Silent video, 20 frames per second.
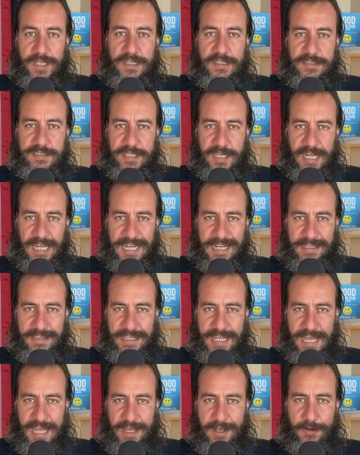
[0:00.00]
to
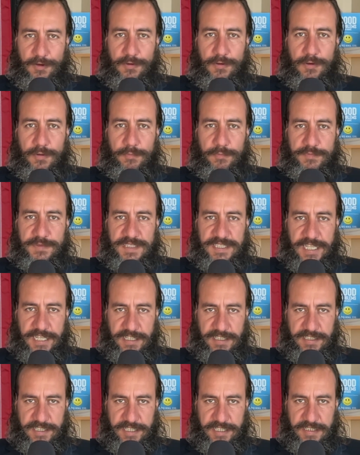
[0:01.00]
allow
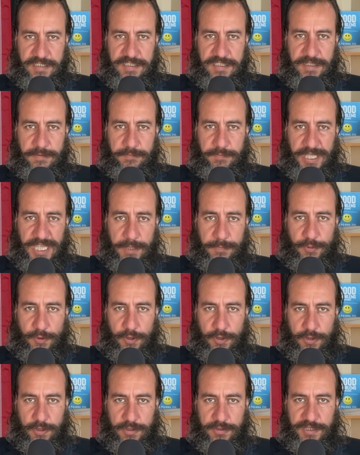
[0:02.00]
citizens,
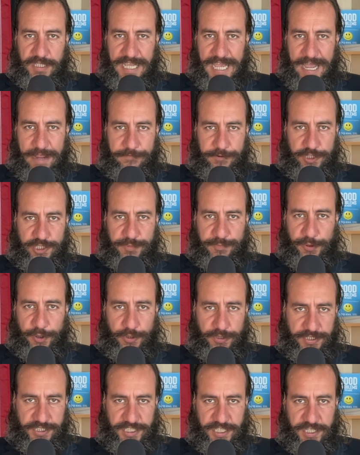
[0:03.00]
people, the average
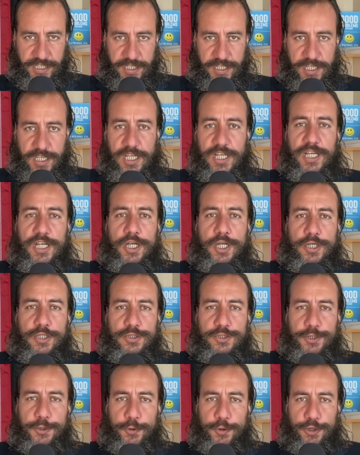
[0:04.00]
person,
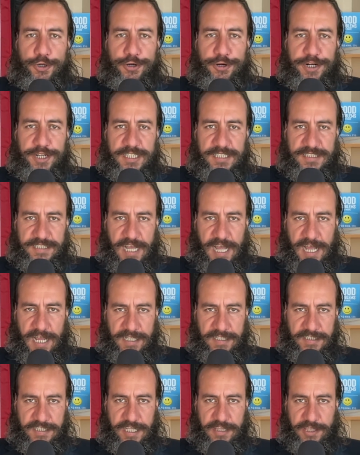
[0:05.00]
to
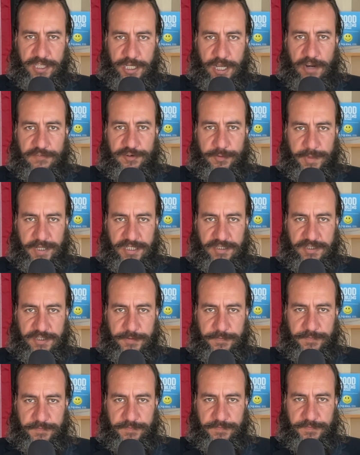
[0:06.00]
criticize the government.
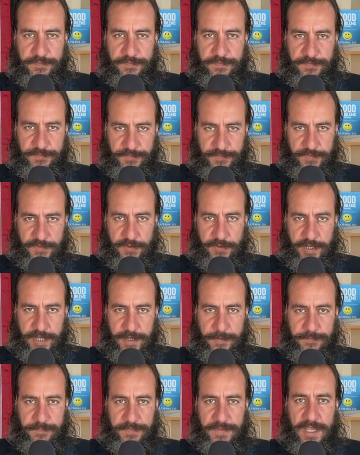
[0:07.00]

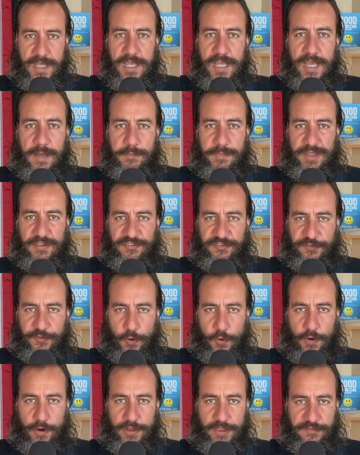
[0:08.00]
Okay?
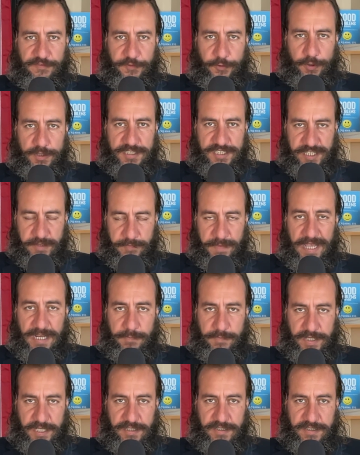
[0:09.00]
Before the First
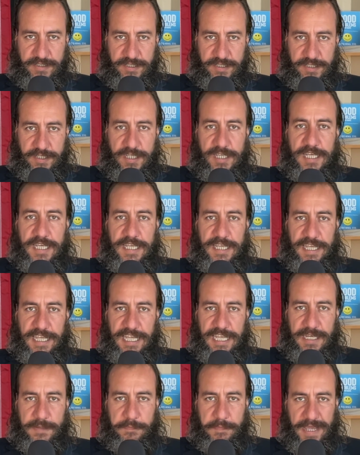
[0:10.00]
Amendment,
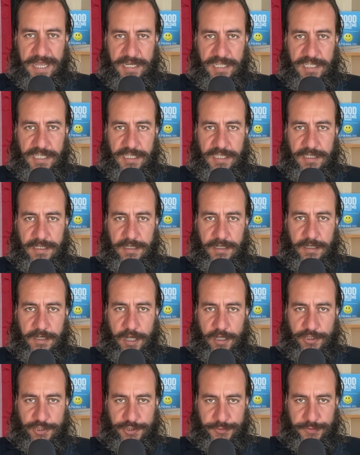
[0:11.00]
in many
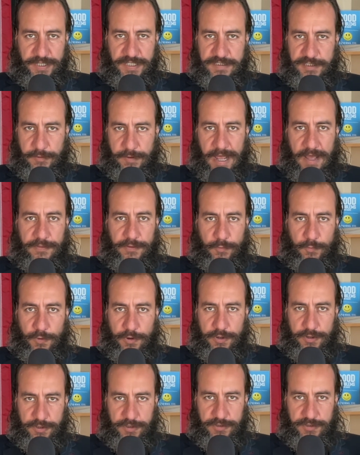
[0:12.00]
countries around the
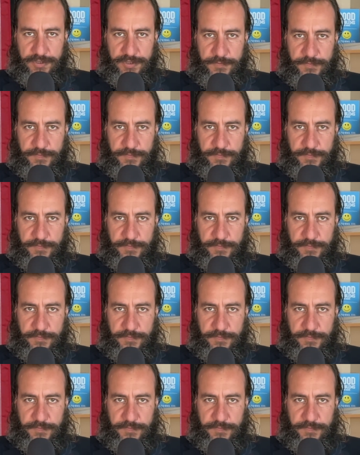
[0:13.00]
world,